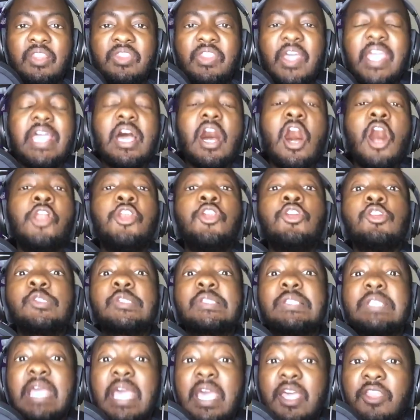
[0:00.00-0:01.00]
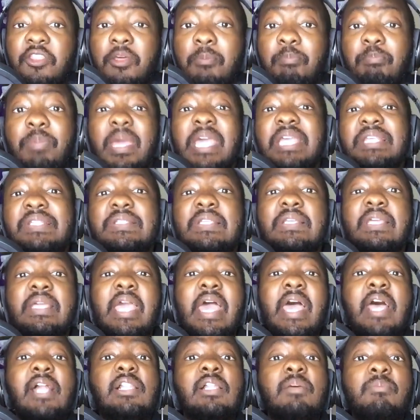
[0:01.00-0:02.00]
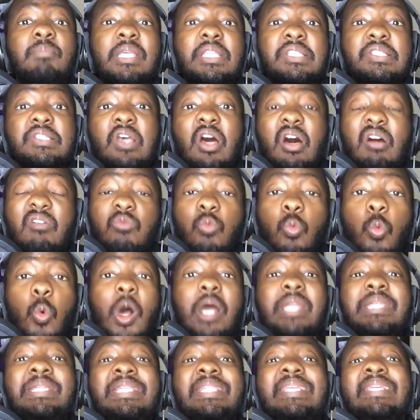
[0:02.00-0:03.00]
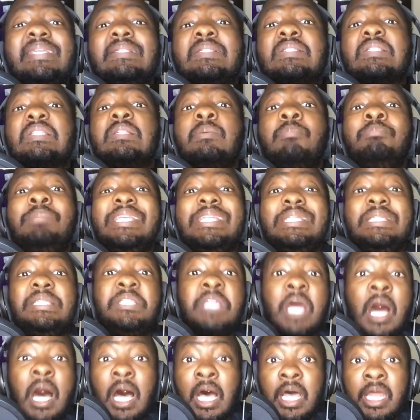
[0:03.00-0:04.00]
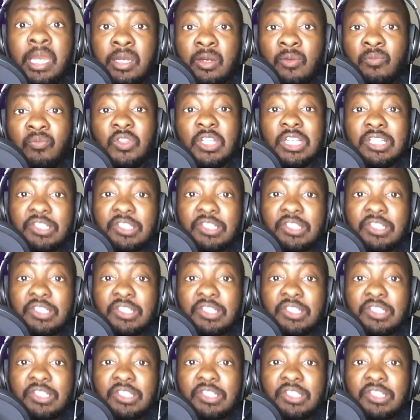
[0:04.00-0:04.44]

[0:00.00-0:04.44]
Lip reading: They understand the basic elements of what needs to be done